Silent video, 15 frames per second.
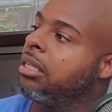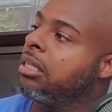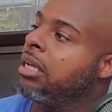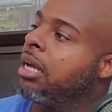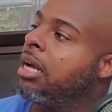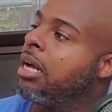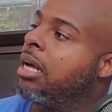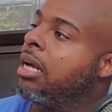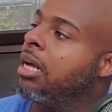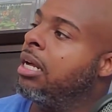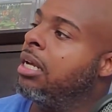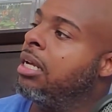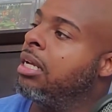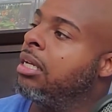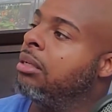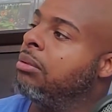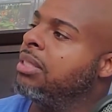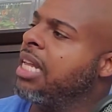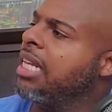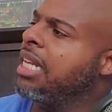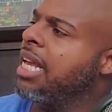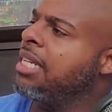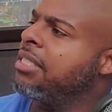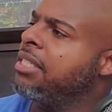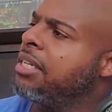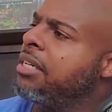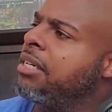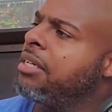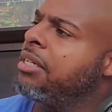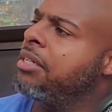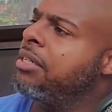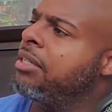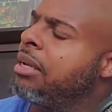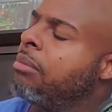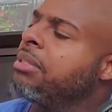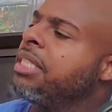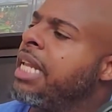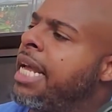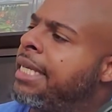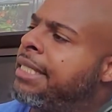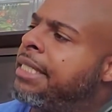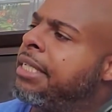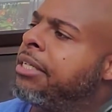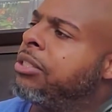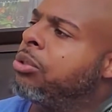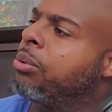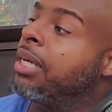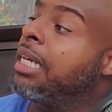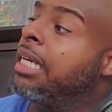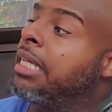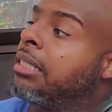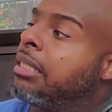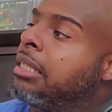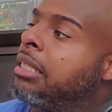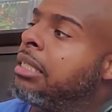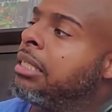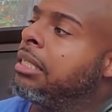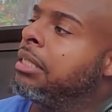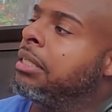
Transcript: Was that last year? That was last year, 2019.